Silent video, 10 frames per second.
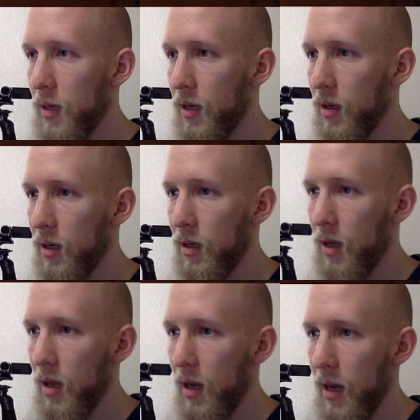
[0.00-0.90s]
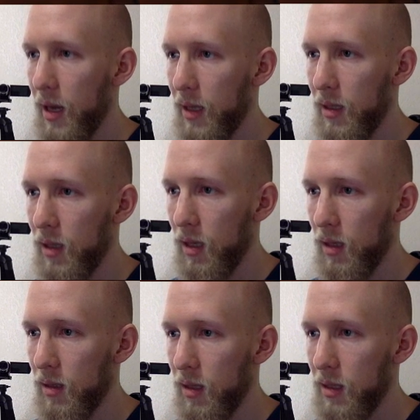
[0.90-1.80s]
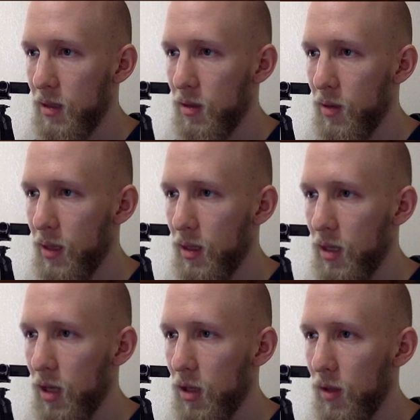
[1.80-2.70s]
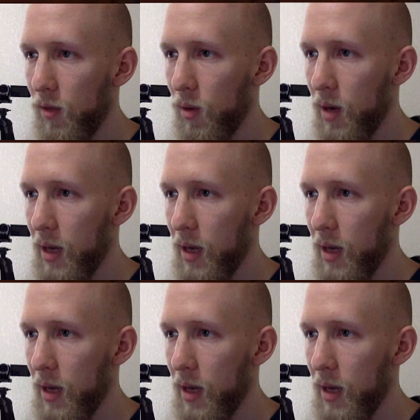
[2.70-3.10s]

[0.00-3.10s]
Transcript: here and I can create the color for it.